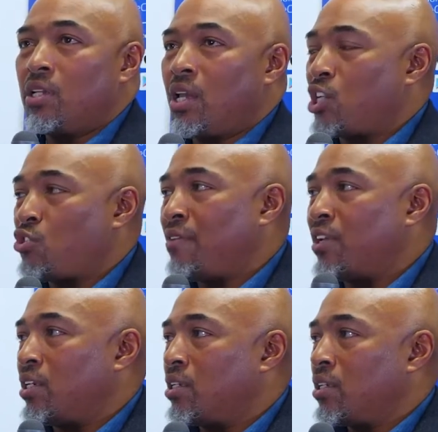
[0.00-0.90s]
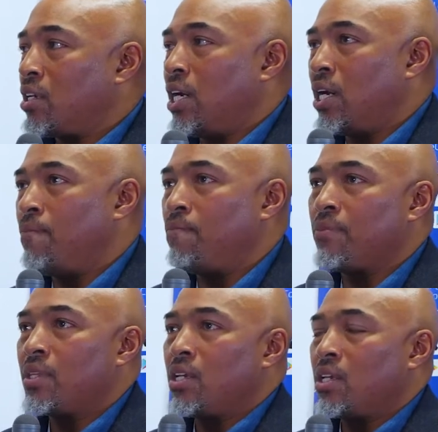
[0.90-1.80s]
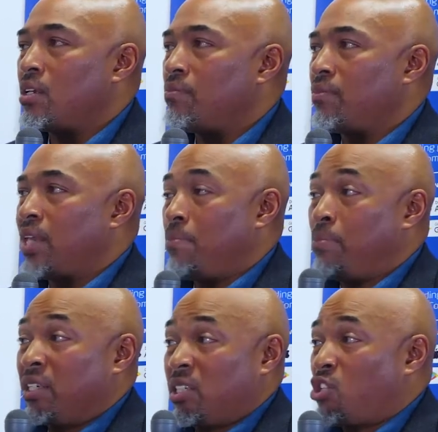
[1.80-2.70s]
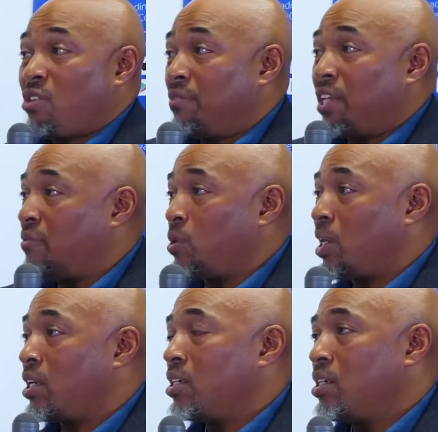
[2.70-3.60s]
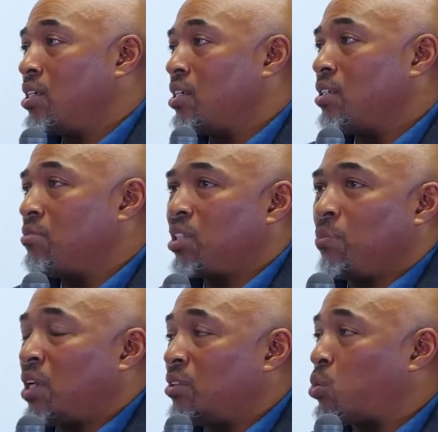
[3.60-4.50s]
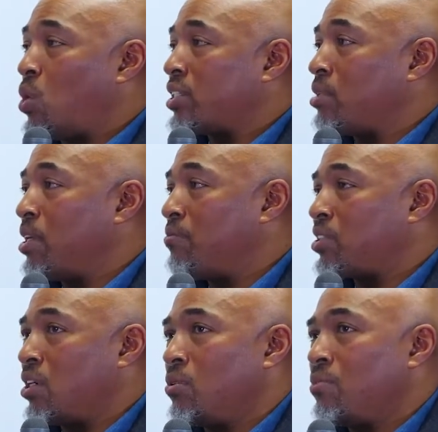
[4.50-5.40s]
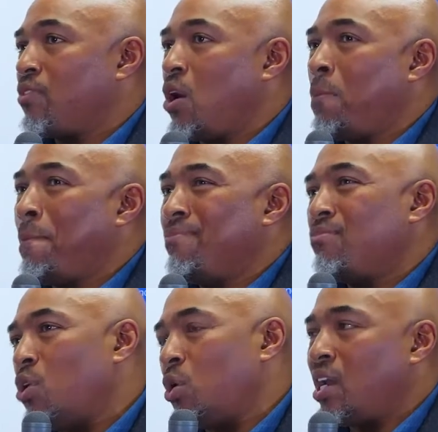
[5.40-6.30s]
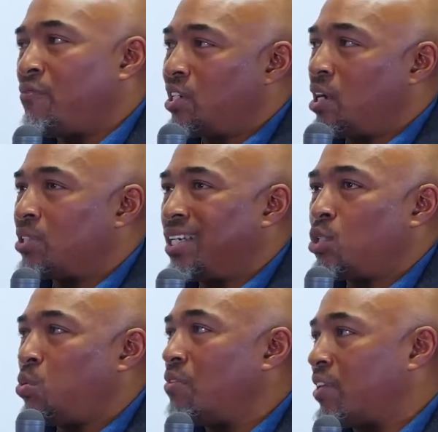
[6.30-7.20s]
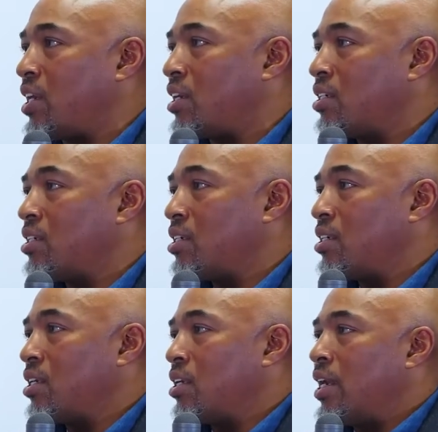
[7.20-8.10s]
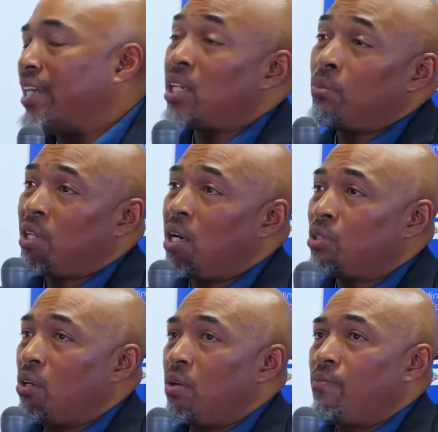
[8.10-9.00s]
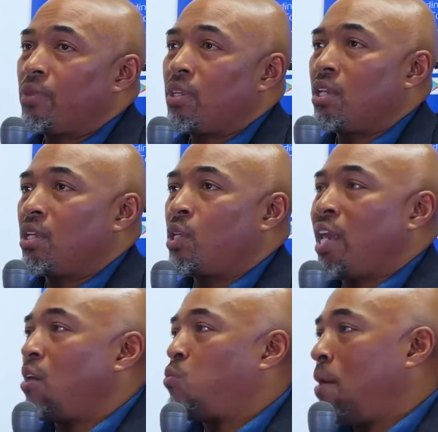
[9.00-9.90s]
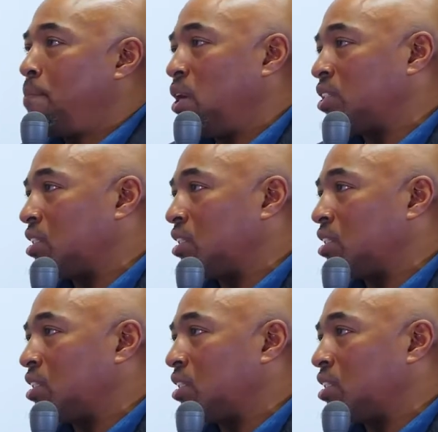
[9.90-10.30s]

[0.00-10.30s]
like traveling. Yeah, basically traveling everywhere. Sometimes twice a month. So on average, I would say 12 a year. And sometimes, look, you have one person